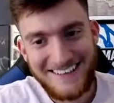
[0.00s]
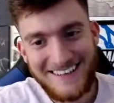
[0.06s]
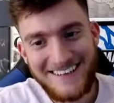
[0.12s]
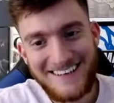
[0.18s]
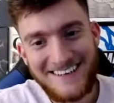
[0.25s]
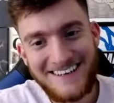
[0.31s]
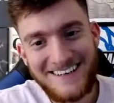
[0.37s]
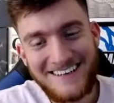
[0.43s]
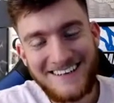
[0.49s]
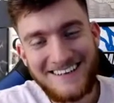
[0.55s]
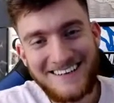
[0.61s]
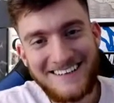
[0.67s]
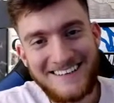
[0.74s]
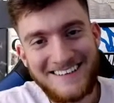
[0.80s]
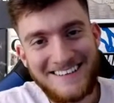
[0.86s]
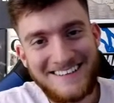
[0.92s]

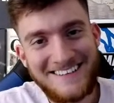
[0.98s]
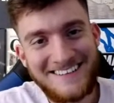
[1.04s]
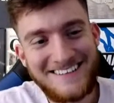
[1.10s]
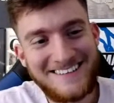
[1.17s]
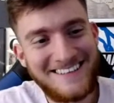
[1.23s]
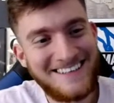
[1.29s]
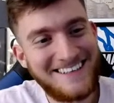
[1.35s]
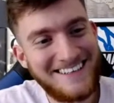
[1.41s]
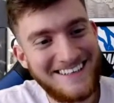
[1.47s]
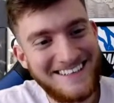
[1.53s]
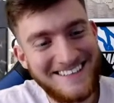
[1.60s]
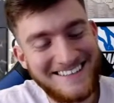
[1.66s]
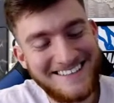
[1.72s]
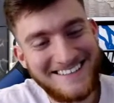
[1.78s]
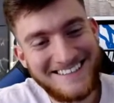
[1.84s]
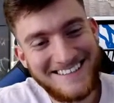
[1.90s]

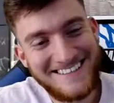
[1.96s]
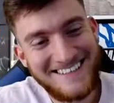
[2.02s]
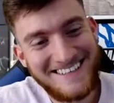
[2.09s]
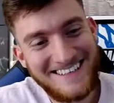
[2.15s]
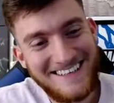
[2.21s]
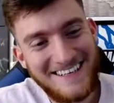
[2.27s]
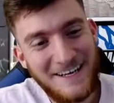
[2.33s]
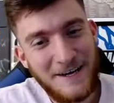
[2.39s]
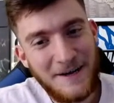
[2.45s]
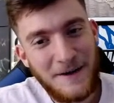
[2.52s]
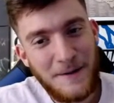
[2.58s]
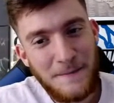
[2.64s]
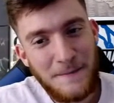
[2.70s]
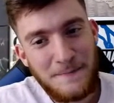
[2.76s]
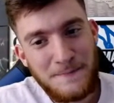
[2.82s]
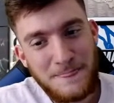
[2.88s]

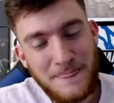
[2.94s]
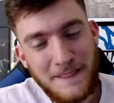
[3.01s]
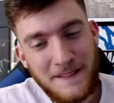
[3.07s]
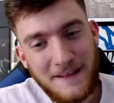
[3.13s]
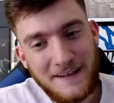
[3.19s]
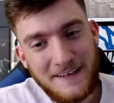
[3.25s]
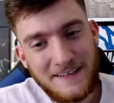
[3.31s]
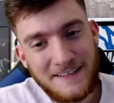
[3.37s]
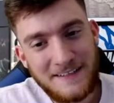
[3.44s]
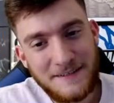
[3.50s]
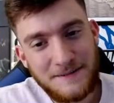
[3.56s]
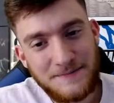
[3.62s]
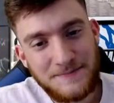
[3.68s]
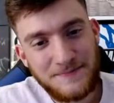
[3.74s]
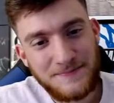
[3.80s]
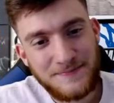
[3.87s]

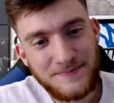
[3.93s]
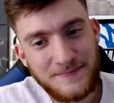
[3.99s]
(silent)